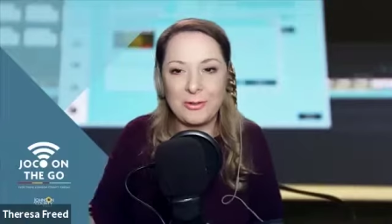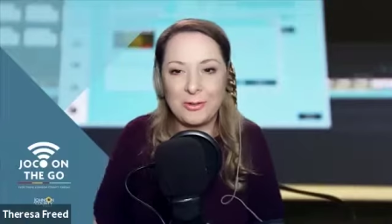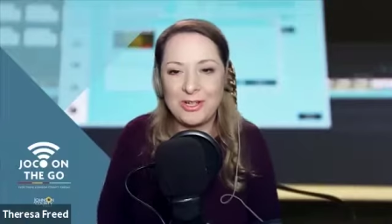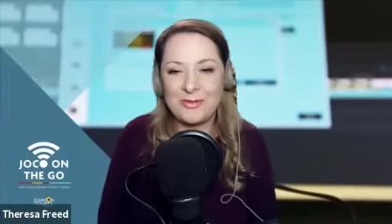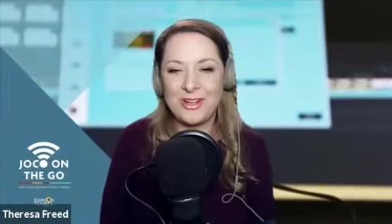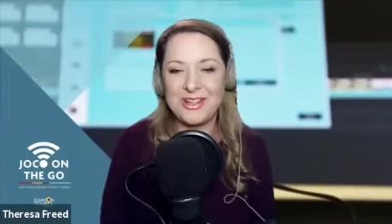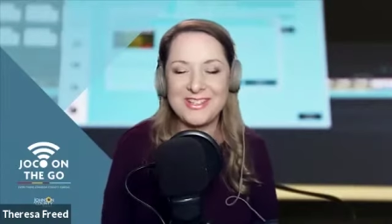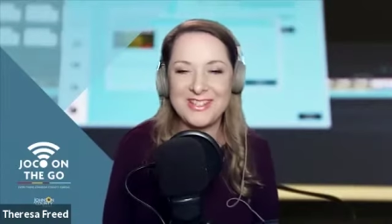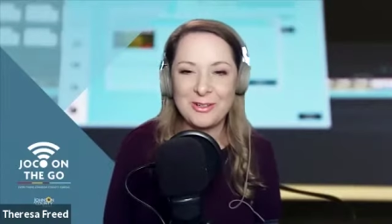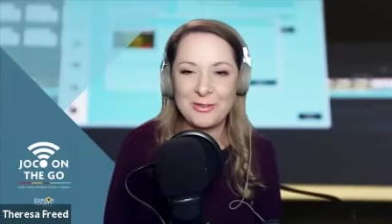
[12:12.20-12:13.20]
great advice
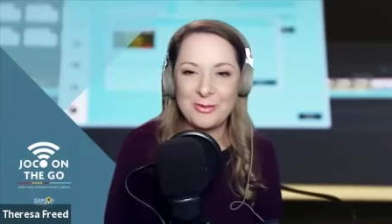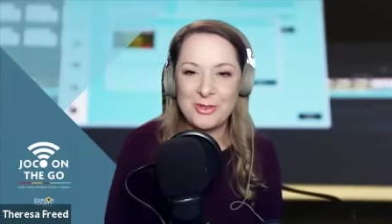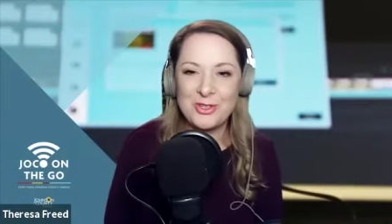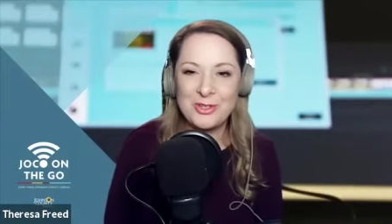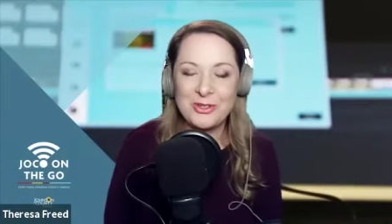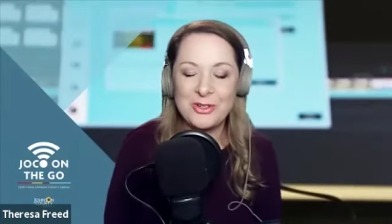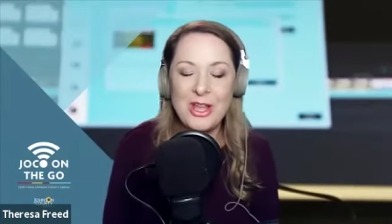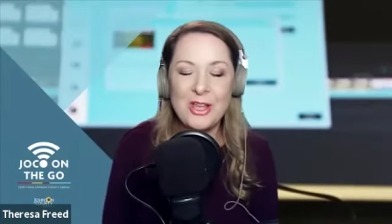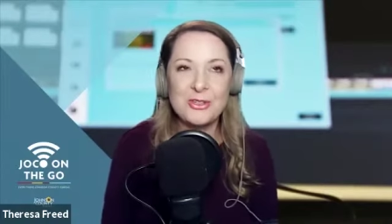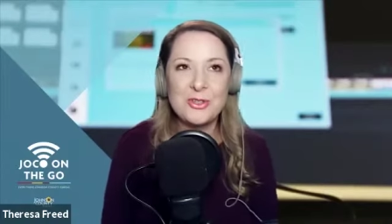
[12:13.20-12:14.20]
there for sure.
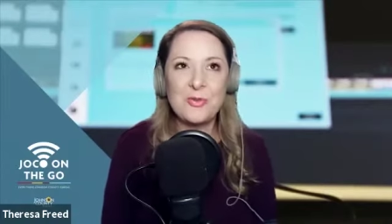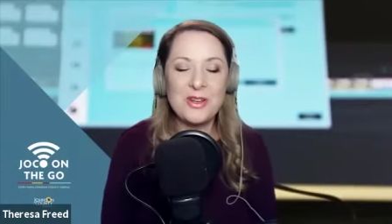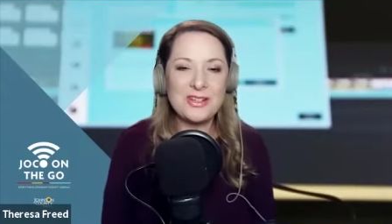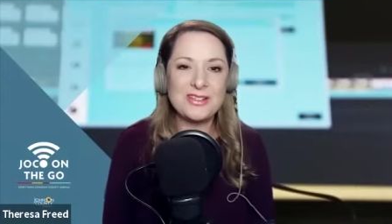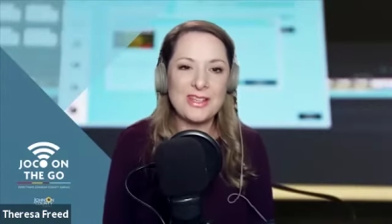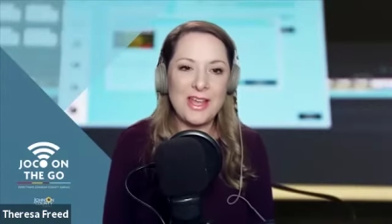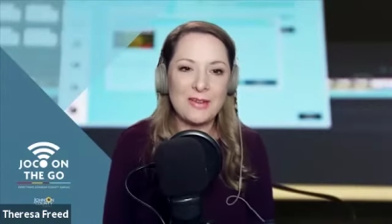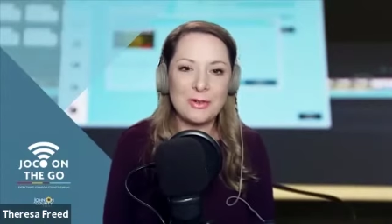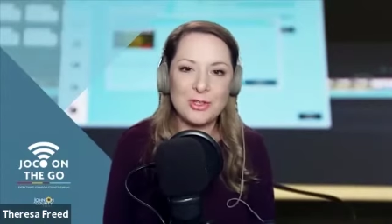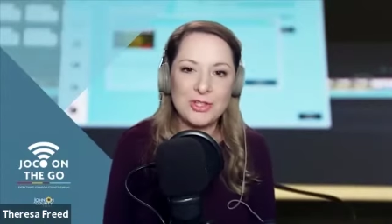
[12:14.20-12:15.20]
So, what is the
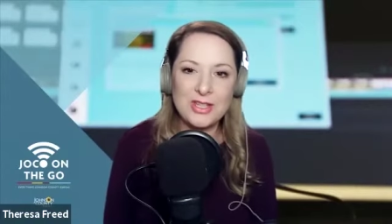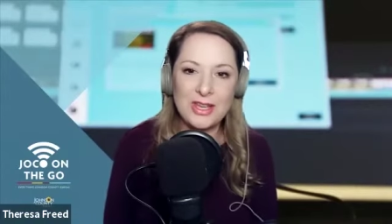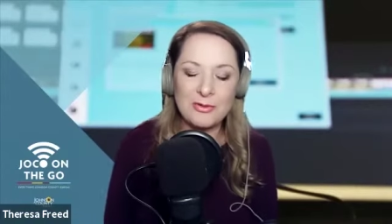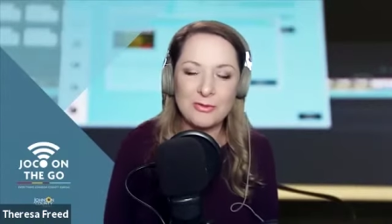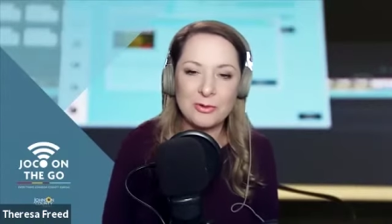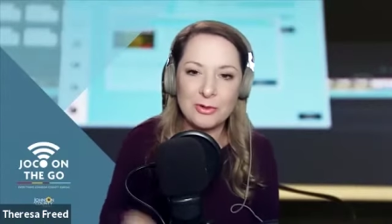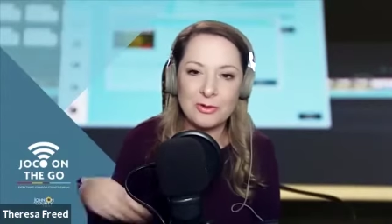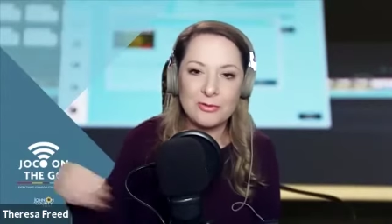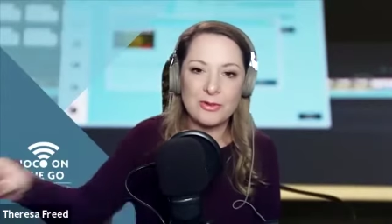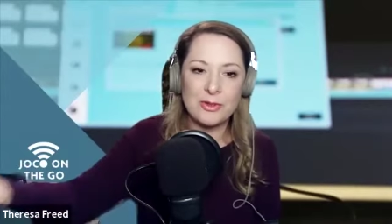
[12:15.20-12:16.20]
average stay
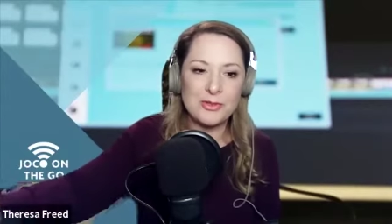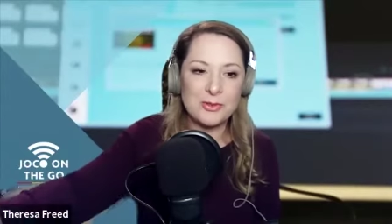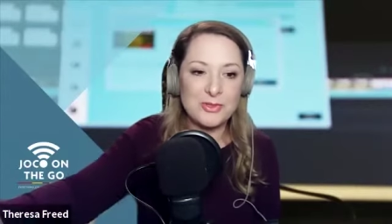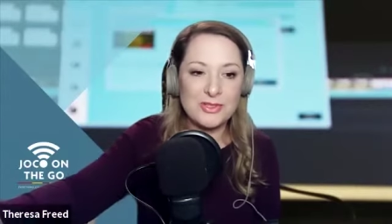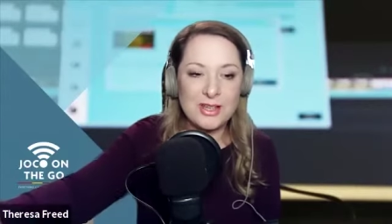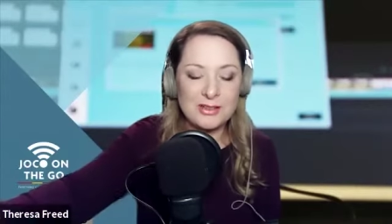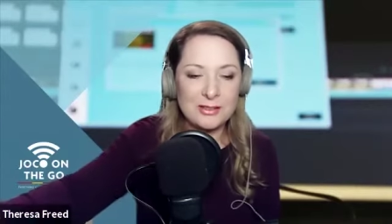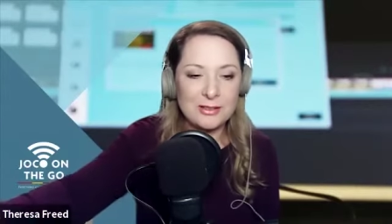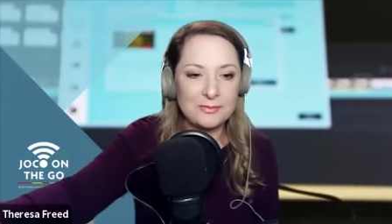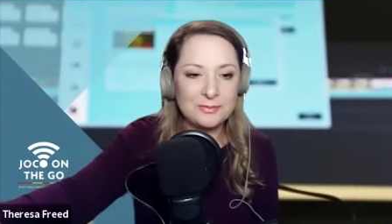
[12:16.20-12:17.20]
for for those who are staying there?